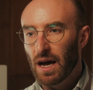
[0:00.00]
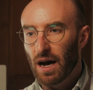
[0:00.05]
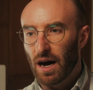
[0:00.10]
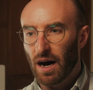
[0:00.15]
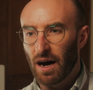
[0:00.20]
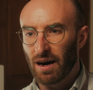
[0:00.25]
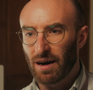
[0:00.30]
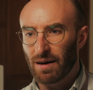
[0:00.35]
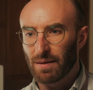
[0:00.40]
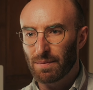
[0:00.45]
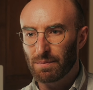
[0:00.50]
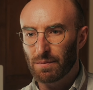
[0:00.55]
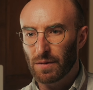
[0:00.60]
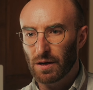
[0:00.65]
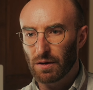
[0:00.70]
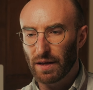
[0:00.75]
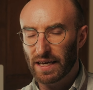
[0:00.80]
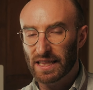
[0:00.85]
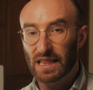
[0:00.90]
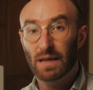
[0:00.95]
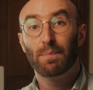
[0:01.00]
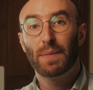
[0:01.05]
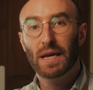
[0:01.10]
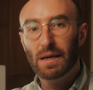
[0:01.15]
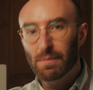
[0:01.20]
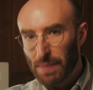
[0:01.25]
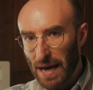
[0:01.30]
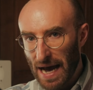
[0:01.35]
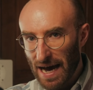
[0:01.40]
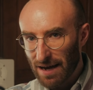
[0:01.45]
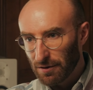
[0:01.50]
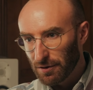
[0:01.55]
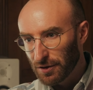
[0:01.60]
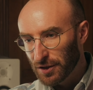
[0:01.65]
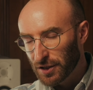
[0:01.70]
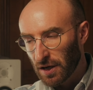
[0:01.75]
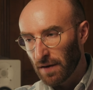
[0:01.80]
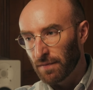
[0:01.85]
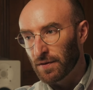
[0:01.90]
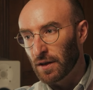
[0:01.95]
Like the big
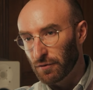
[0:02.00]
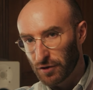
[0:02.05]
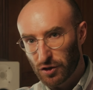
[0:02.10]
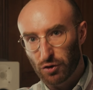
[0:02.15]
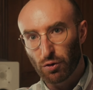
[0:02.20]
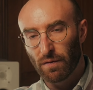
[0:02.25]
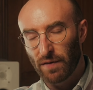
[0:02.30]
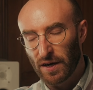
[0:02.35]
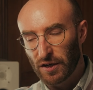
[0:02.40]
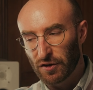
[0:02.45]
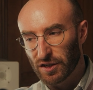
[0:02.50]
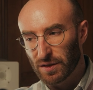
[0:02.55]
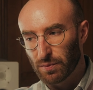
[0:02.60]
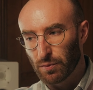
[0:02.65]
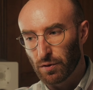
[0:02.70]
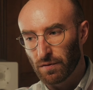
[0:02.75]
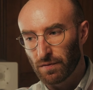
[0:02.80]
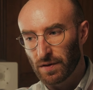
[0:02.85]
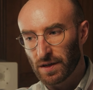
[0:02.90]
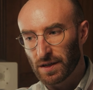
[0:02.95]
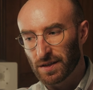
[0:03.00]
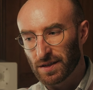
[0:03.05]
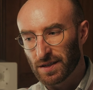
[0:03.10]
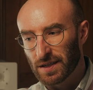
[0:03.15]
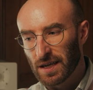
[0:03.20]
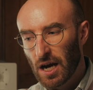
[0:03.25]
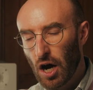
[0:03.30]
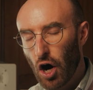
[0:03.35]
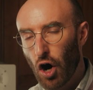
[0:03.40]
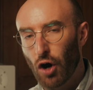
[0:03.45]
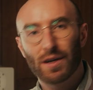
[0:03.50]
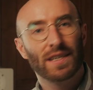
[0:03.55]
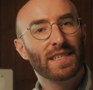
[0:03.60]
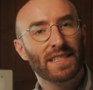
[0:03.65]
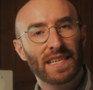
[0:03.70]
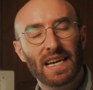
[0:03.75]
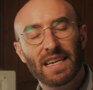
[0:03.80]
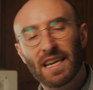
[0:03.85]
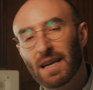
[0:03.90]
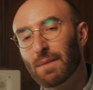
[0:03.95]
battles of those 2 Avengers movies are
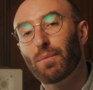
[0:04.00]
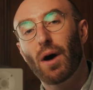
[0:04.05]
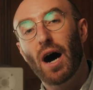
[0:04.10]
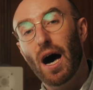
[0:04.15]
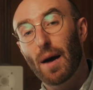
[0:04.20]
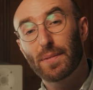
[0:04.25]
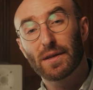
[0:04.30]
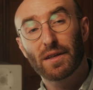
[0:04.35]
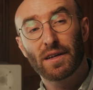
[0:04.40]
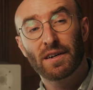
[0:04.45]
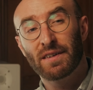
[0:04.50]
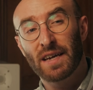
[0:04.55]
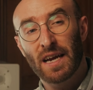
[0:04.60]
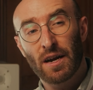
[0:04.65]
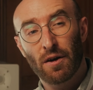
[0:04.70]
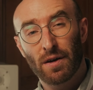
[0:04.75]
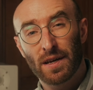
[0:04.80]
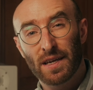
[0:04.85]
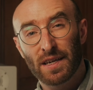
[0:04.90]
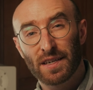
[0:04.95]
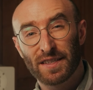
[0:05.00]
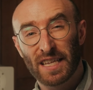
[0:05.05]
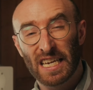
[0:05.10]
set in populated areas.